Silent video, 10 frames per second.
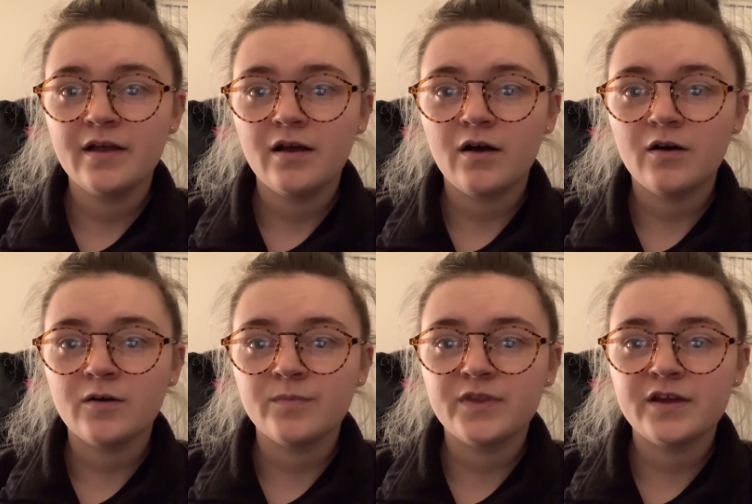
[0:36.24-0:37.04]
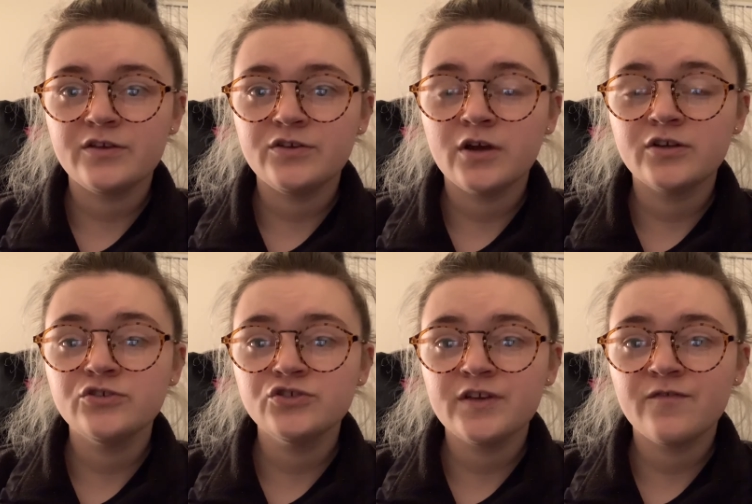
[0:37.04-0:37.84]
They are
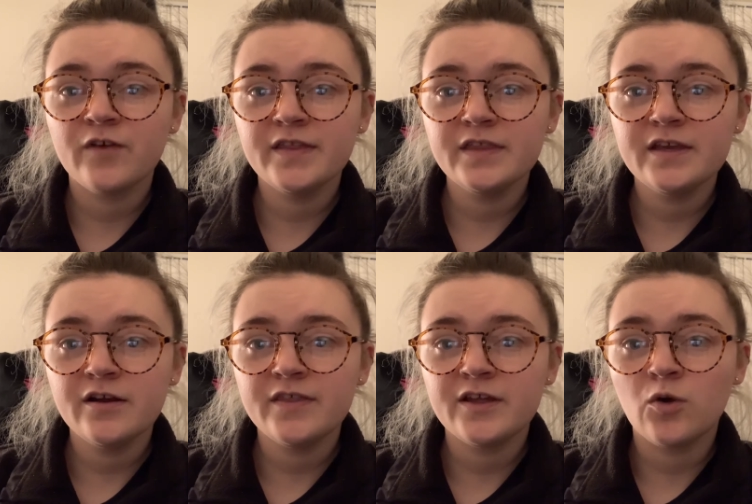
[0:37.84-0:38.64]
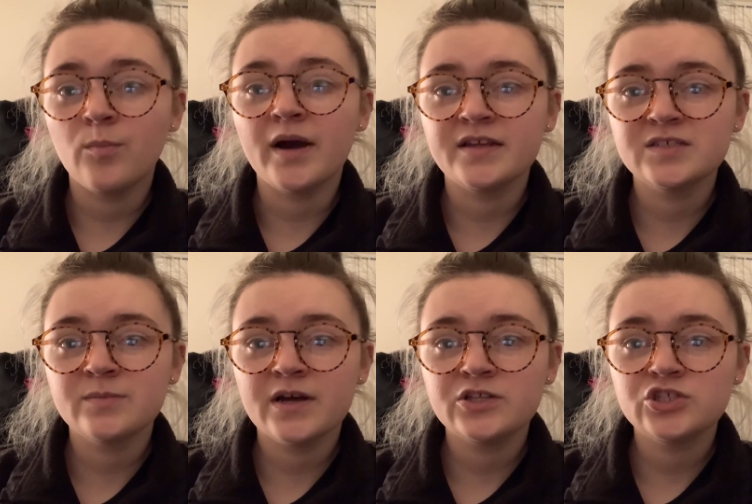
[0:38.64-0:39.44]
usually friendlier, they don't bite as
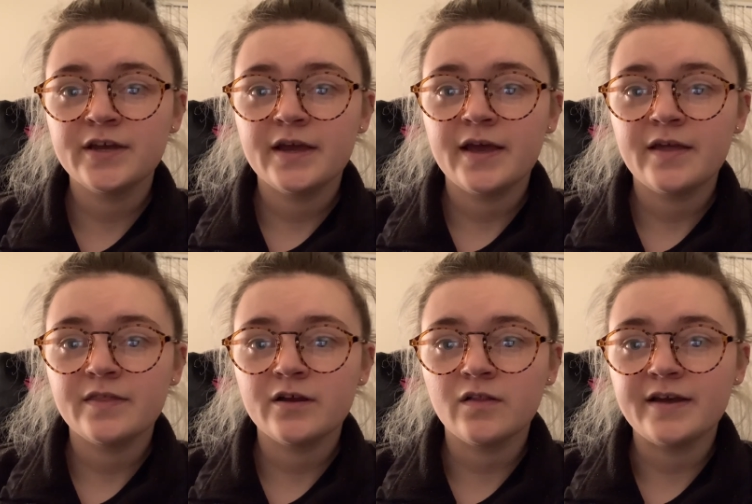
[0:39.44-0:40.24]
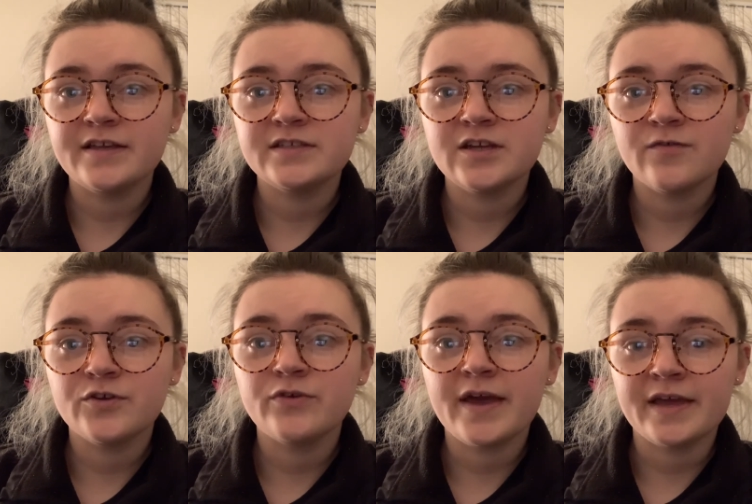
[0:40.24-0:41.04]
much, and they're a lot easier for
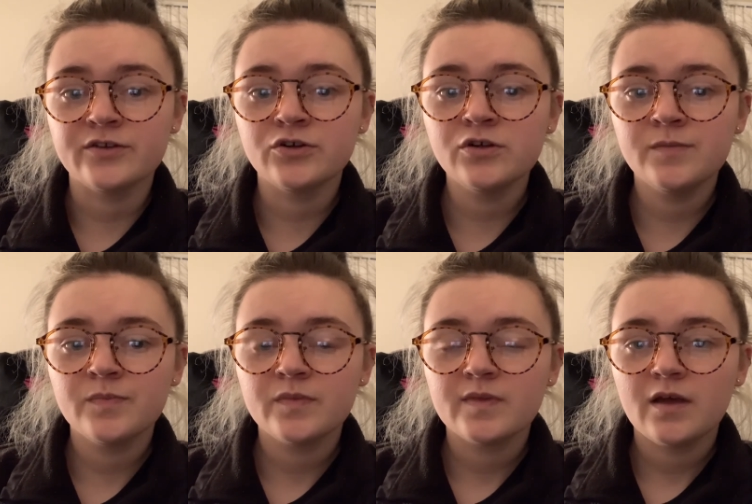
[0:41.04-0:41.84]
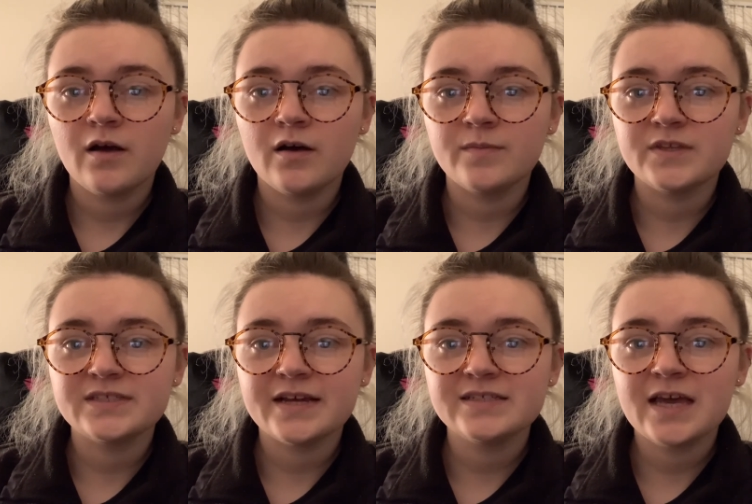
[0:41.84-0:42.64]
you to handle. The
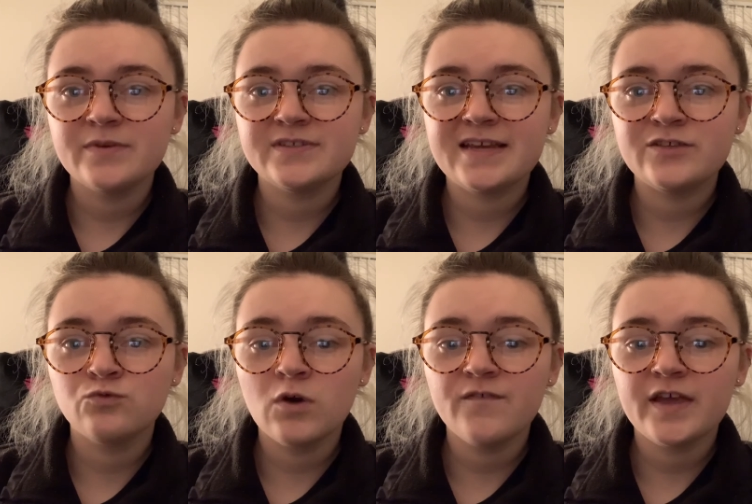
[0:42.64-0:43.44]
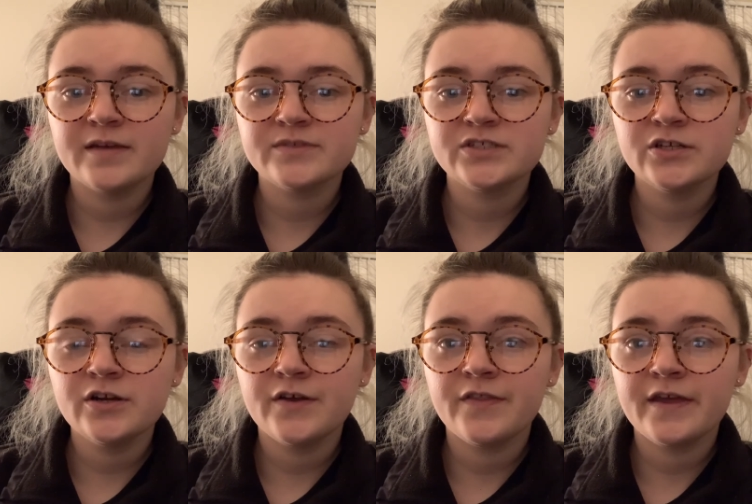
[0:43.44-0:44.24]
second type is a dwarf hamster.
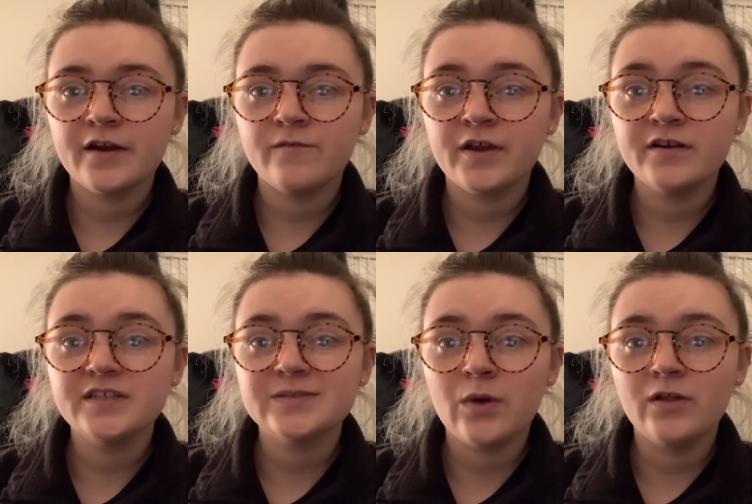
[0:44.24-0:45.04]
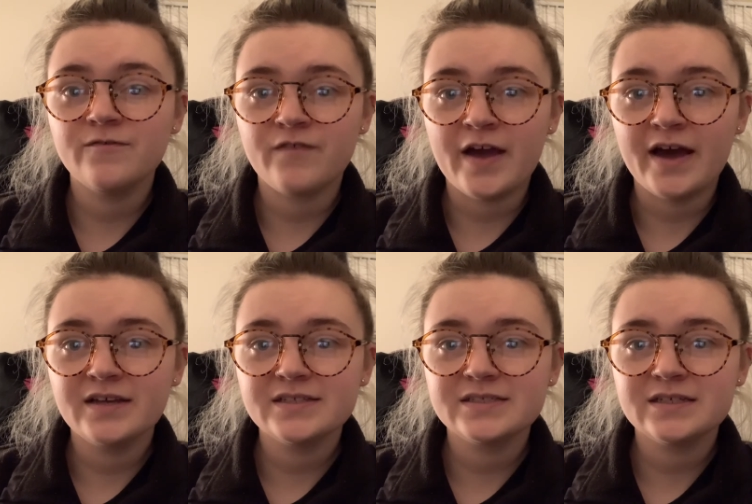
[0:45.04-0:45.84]
They're very small and
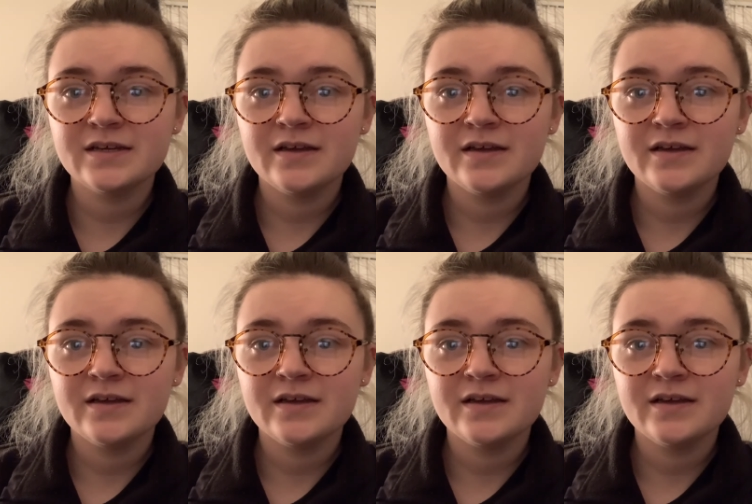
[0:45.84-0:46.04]
fast.